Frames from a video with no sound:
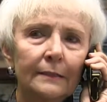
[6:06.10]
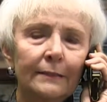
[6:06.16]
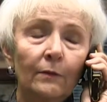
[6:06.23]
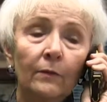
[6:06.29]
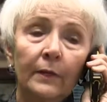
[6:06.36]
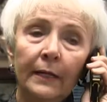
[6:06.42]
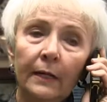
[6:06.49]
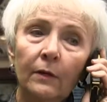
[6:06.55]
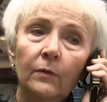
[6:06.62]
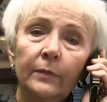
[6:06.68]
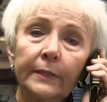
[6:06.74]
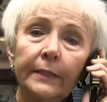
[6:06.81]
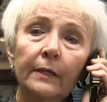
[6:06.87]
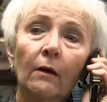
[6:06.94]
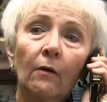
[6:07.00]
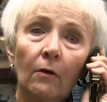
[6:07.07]
Well,
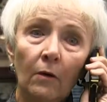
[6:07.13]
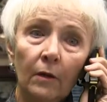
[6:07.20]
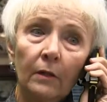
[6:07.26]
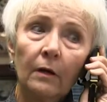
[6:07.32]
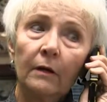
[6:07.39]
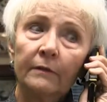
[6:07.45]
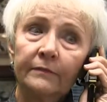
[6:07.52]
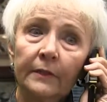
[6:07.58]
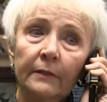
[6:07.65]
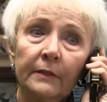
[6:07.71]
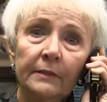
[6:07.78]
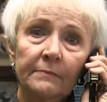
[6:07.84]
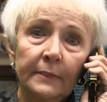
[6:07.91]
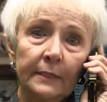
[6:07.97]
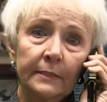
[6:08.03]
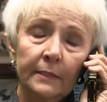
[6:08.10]
we all are very
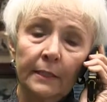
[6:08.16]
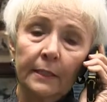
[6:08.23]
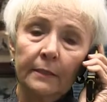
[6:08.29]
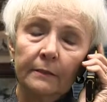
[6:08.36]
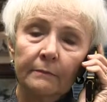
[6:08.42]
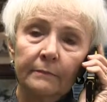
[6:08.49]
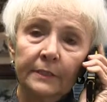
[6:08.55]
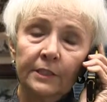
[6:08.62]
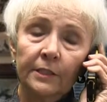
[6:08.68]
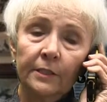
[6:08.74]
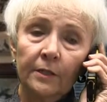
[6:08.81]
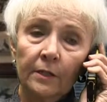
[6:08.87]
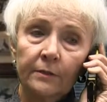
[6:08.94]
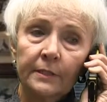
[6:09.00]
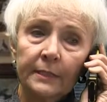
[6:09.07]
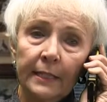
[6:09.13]
busy. But you
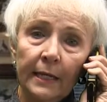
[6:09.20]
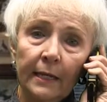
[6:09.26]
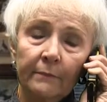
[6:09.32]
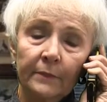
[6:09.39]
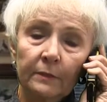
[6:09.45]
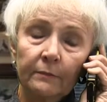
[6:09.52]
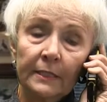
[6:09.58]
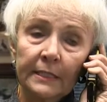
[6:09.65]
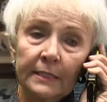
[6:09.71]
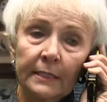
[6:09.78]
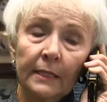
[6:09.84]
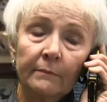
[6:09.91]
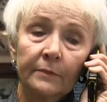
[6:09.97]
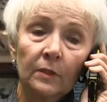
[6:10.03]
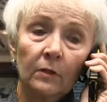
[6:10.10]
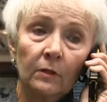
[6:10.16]
know, Sam, the reason
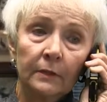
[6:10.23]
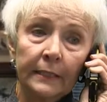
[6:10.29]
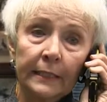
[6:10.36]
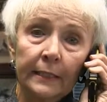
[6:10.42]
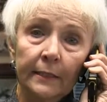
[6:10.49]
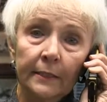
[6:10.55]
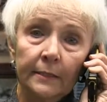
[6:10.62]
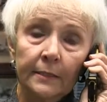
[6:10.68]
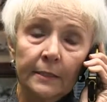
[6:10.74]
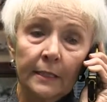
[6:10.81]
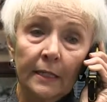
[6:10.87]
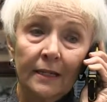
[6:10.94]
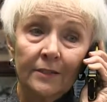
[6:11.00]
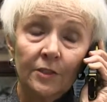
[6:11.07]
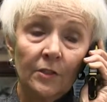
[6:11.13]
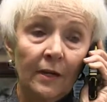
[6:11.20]
I'm calling is,
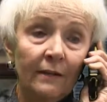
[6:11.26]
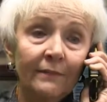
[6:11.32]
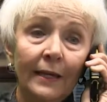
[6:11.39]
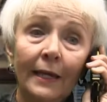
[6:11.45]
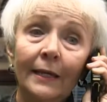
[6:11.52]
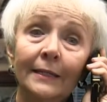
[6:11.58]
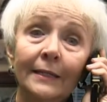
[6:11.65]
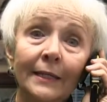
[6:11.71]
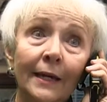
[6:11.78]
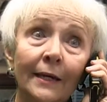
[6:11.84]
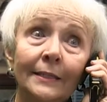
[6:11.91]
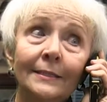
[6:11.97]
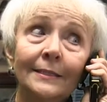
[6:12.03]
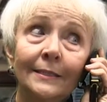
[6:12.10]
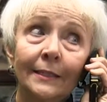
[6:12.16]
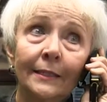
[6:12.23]
do you have any
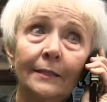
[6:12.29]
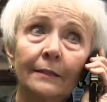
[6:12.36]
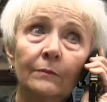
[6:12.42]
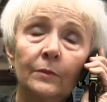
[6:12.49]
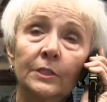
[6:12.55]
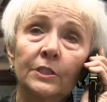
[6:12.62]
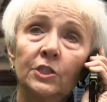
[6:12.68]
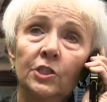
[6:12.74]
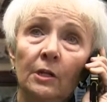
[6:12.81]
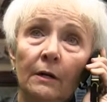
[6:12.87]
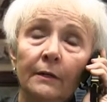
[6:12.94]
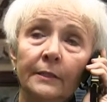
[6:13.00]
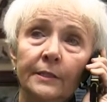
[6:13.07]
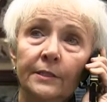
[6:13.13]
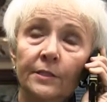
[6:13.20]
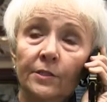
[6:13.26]
idea what
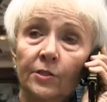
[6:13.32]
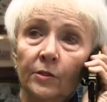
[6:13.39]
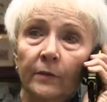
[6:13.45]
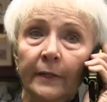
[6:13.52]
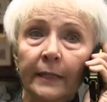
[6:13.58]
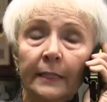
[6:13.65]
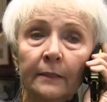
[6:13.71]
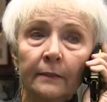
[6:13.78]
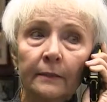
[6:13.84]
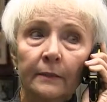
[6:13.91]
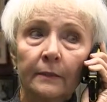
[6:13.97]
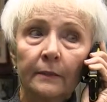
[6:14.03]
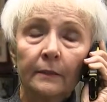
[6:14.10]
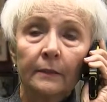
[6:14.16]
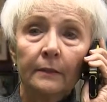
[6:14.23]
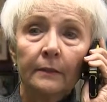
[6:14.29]
John is doing?
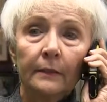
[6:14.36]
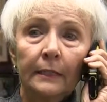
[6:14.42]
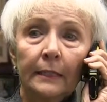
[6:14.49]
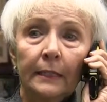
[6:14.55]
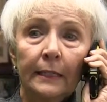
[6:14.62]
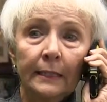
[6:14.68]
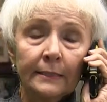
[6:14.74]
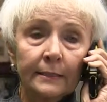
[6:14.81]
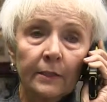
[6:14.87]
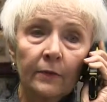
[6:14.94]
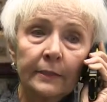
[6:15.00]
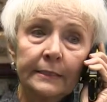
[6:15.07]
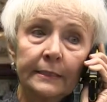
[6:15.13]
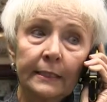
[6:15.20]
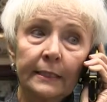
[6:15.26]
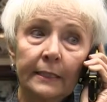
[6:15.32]
He's
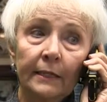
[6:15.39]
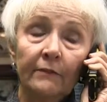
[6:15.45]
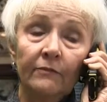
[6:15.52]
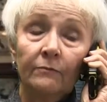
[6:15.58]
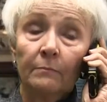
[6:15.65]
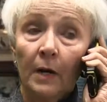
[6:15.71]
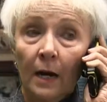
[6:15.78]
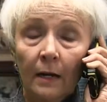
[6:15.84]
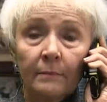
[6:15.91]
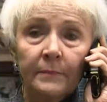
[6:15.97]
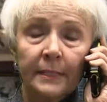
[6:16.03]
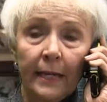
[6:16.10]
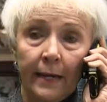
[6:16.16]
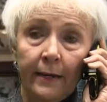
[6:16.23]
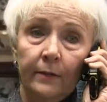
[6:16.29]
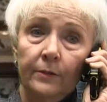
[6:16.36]
going to give Mom's
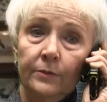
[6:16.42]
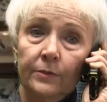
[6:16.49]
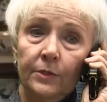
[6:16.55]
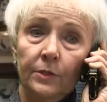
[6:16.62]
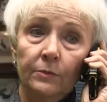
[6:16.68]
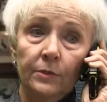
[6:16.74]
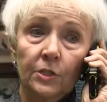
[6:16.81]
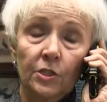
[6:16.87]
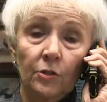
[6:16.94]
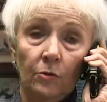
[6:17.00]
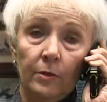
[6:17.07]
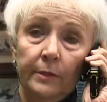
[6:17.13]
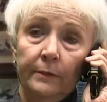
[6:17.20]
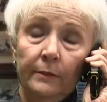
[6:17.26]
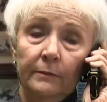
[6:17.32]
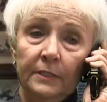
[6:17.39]
house to his
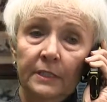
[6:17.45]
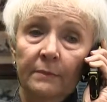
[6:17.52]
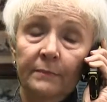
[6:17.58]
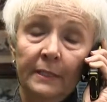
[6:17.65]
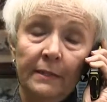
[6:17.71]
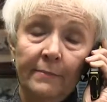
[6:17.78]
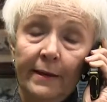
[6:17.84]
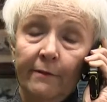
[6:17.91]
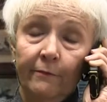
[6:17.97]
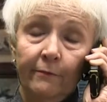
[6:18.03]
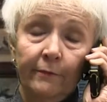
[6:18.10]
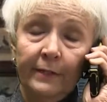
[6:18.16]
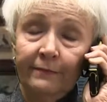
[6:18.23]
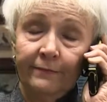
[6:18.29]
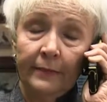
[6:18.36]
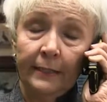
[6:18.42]
daughter, something about
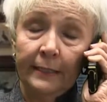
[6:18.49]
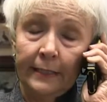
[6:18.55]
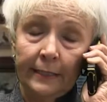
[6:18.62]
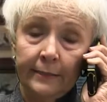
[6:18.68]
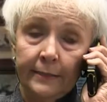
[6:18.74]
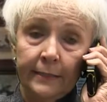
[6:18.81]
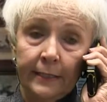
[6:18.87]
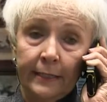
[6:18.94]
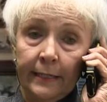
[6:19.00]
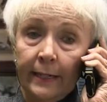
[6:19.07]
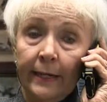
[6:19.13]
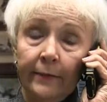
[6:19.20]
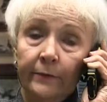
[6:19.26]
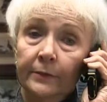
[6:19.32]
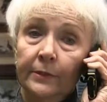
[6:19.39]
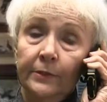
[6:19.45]
refinancing, and I
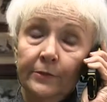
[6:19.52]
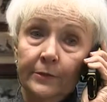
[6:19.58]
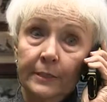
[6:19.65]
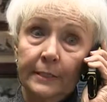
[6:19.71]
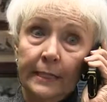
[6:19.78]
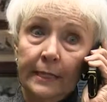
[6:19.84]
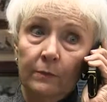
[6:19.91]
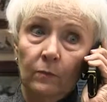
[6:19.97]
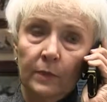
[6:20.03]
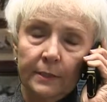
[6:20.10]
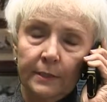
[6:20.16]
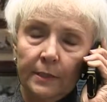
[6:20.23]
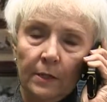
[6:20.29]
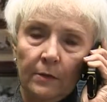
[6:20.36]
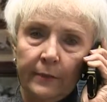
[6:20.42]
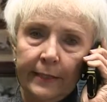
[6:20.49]
don't understand what's
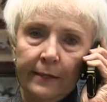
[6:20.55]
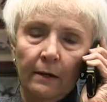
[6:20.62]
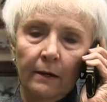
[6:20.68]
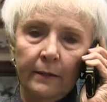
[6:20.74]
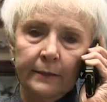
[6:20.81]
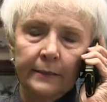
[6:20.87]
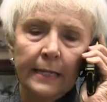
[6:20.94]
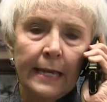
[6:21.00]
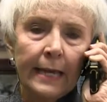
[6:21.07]
going on.